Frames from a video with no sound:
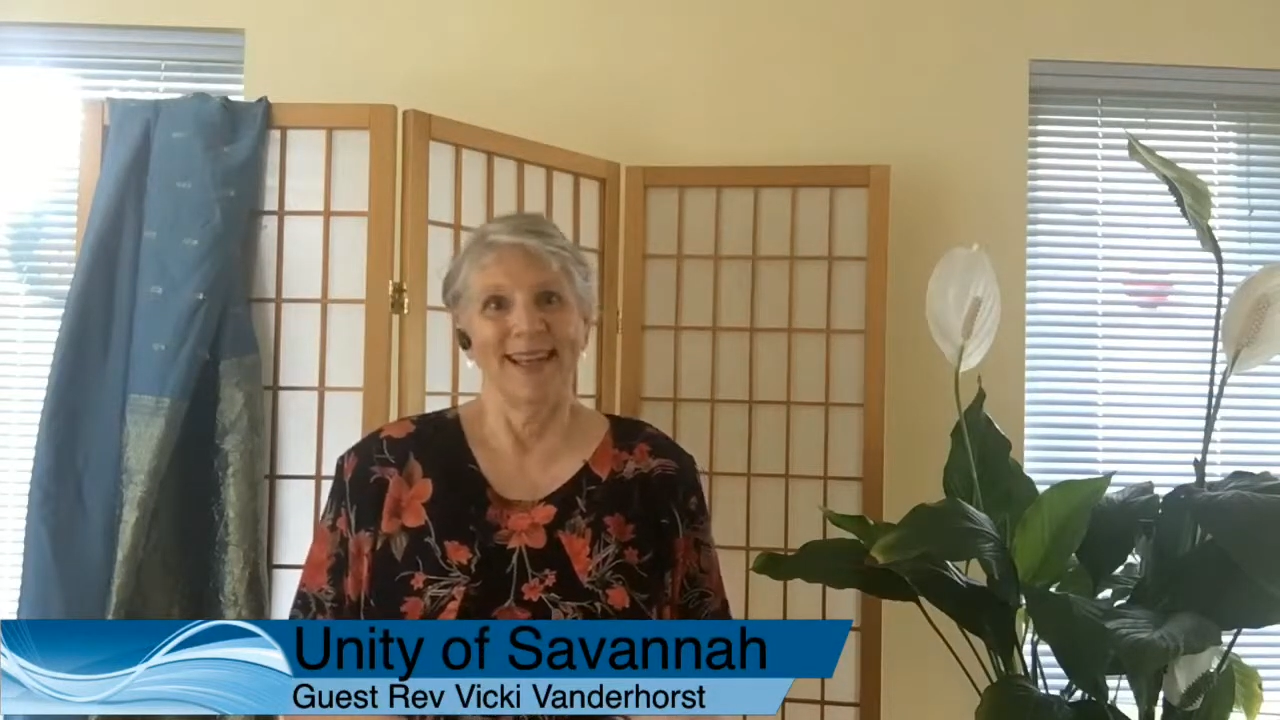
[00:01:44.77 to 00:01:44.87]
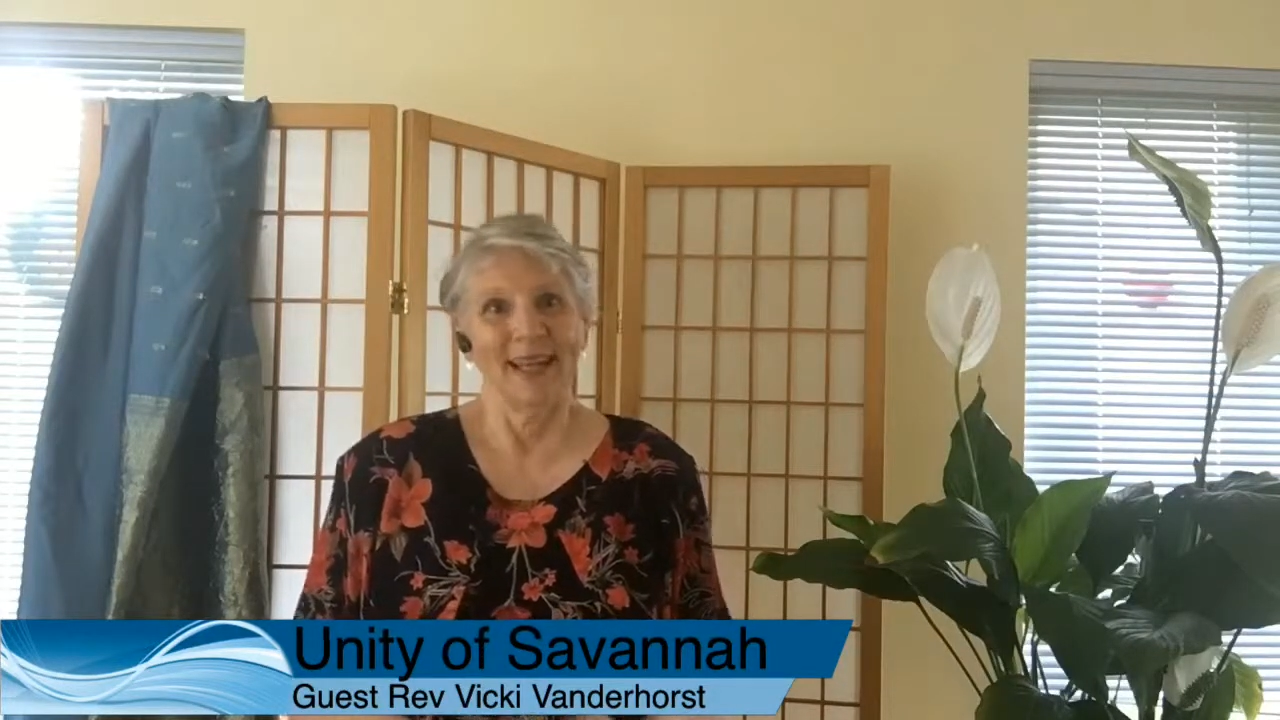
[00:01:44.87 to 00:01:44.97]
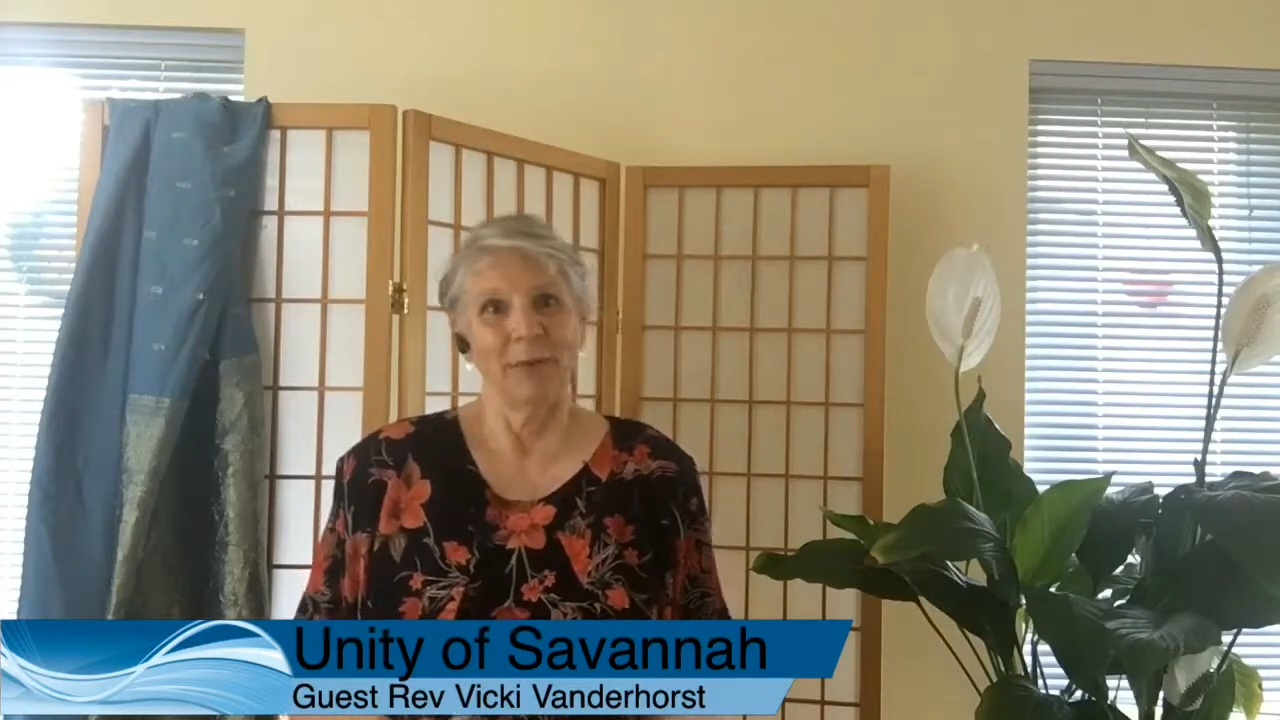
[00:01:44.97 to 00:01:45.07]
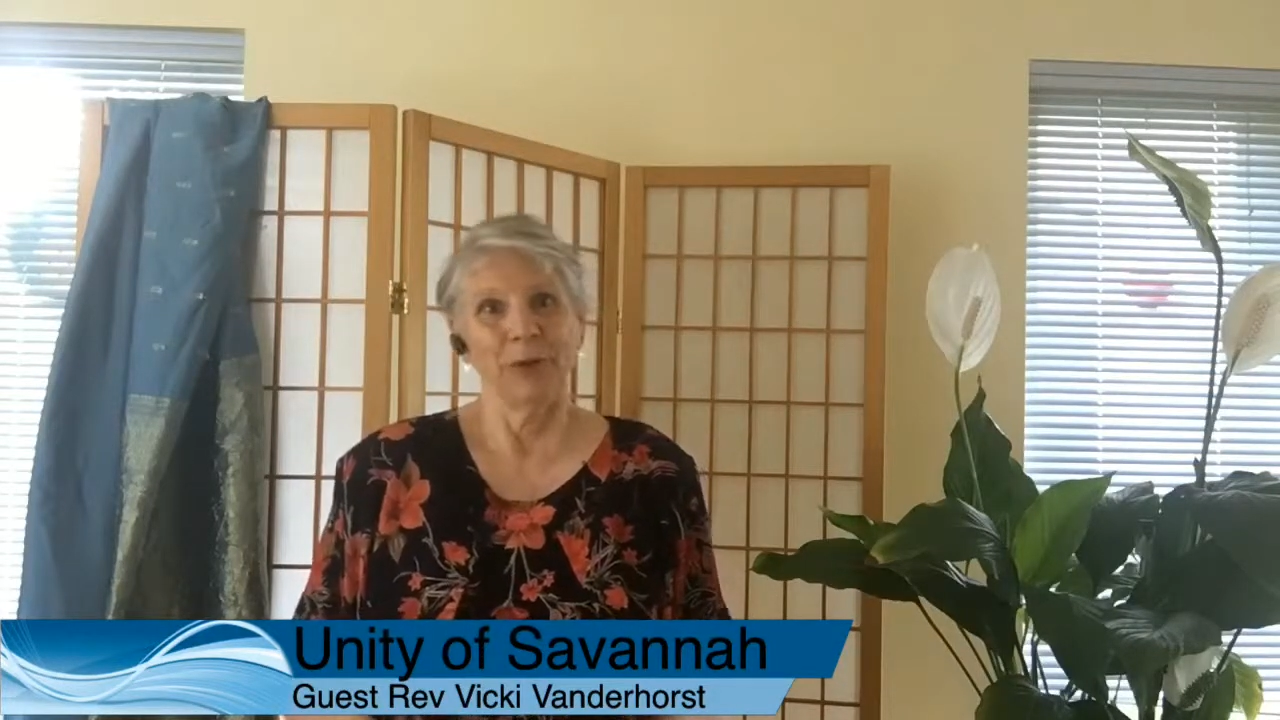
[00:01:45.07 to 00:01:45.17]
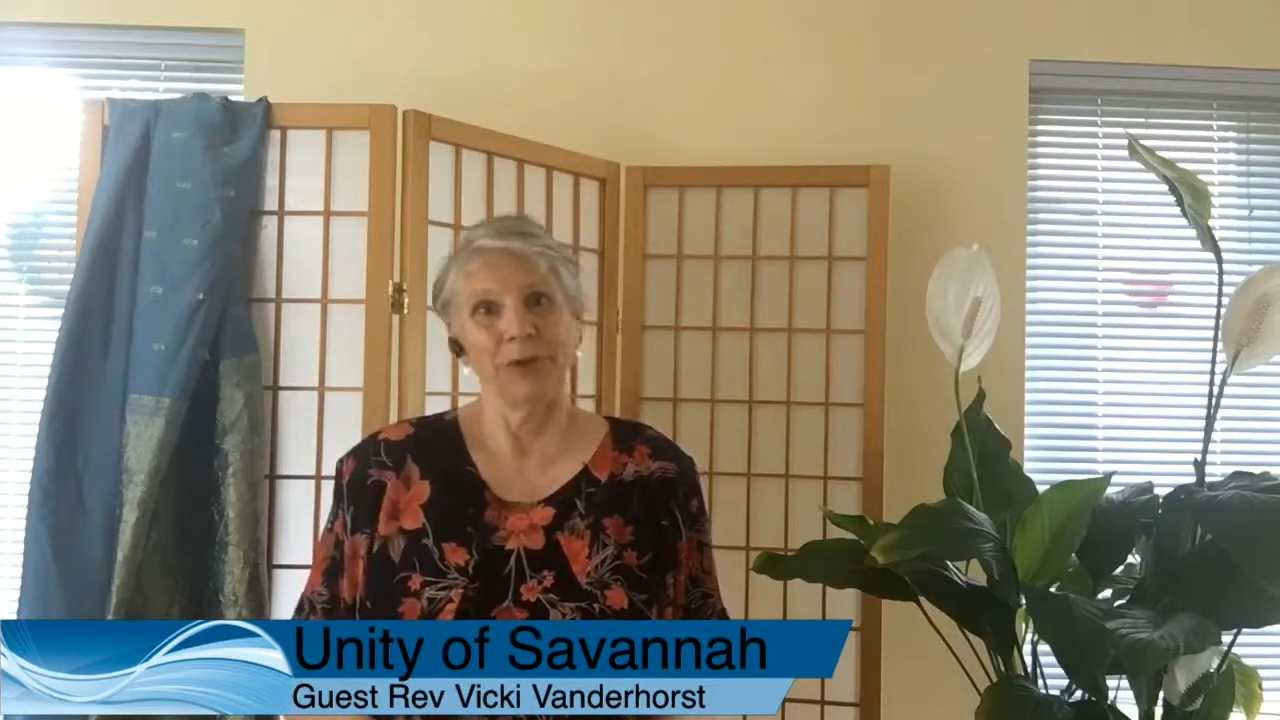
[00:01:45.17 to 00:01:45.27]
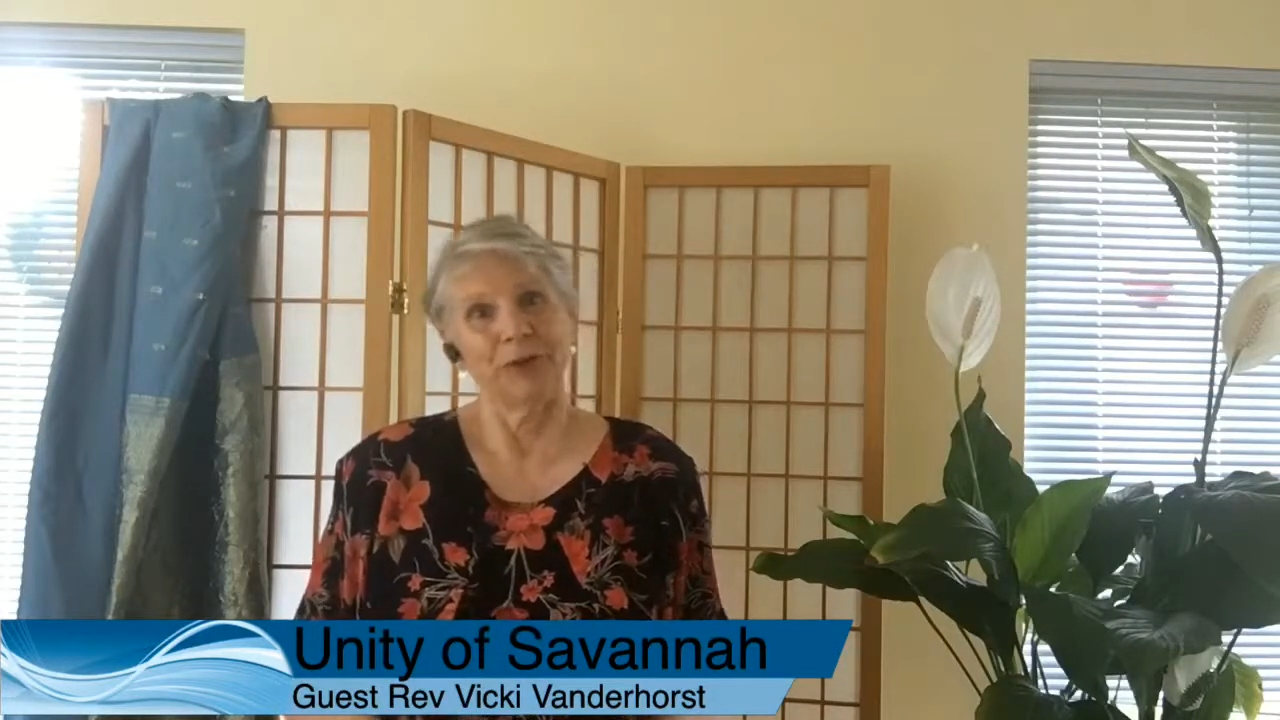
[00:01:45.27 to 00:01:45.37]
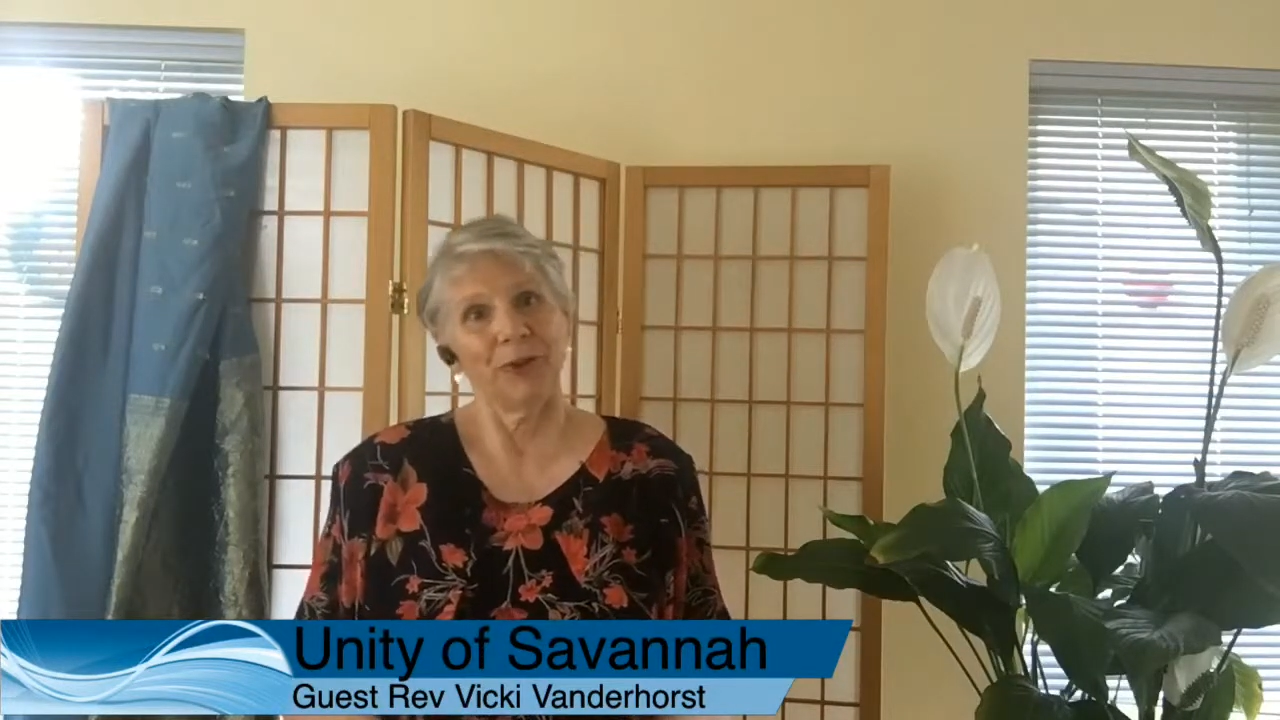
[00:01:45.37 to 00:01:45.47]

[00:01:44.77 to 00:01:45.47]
And Moses